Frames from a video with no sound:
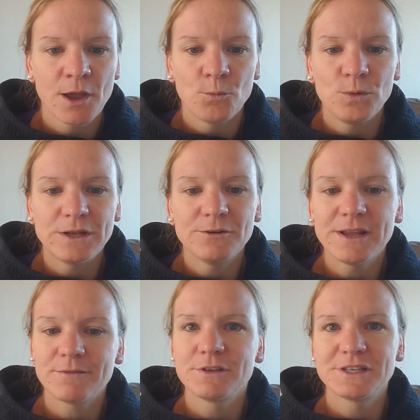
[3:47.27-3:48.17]
We don't
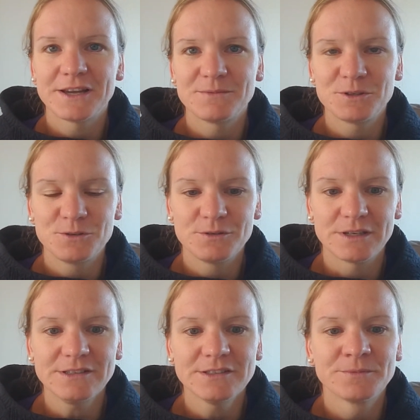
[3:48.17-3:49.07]
have the time to do
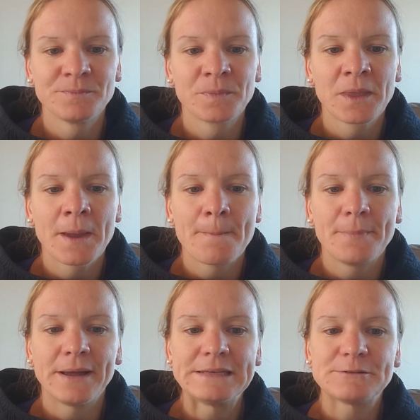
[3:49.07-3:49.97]
this,
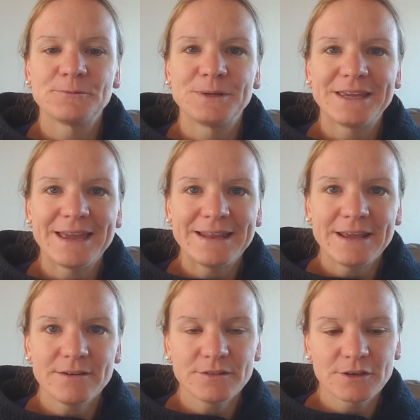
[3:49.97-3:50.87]
but we can
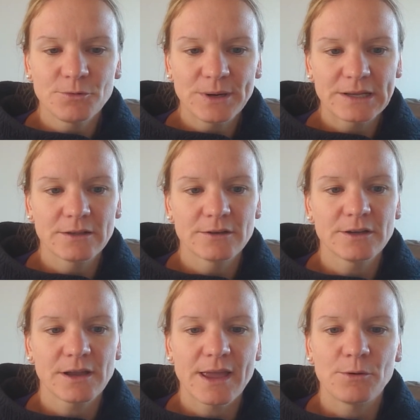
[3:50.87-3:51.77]
have a quick look
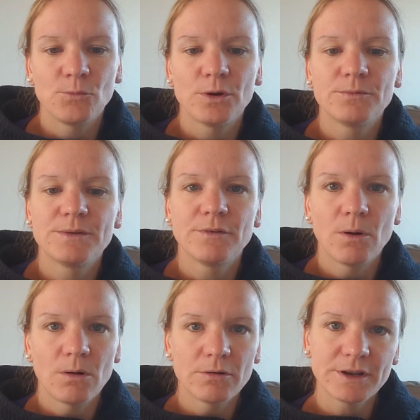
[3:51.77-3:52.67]
at what we've
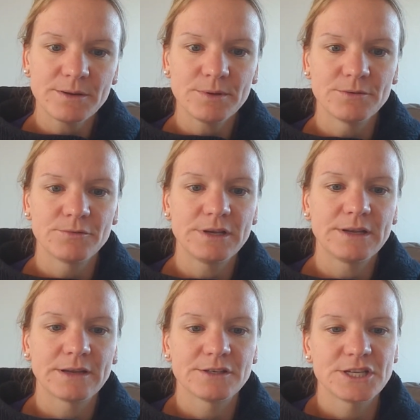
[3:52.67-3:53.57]
already been
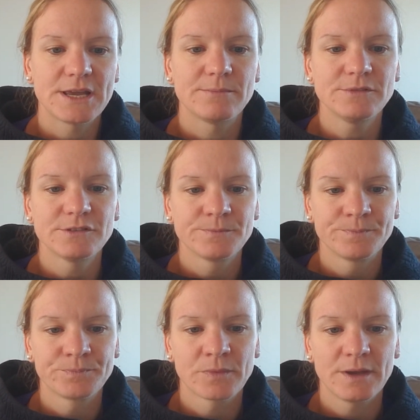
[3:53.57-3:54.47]
reading in James.
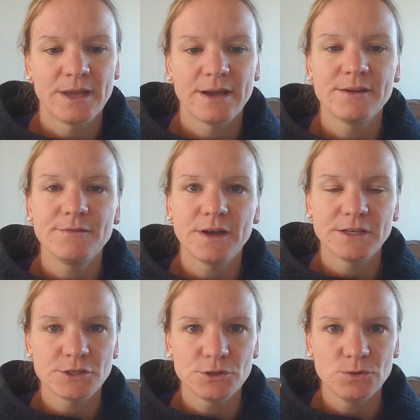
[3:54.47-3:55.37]
And I
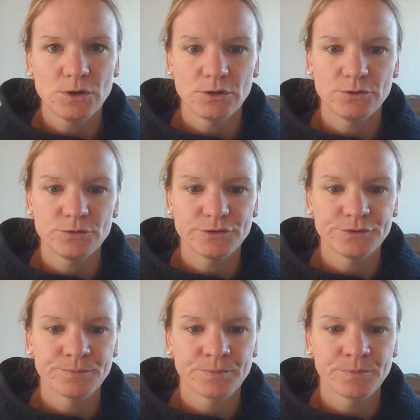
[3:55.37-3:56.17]
find 2 clues.